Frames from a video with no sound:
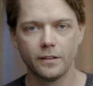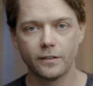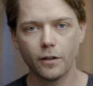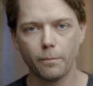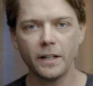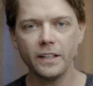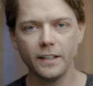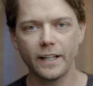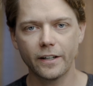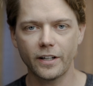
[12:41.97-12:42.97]
So the
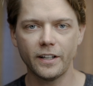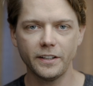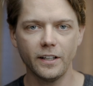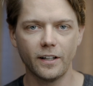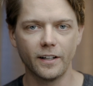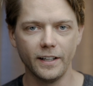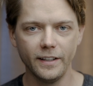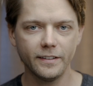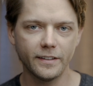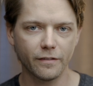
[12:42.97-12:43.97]
button layout on the R
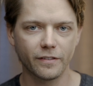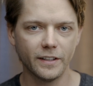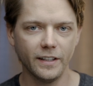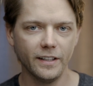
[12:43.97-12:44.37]
is different.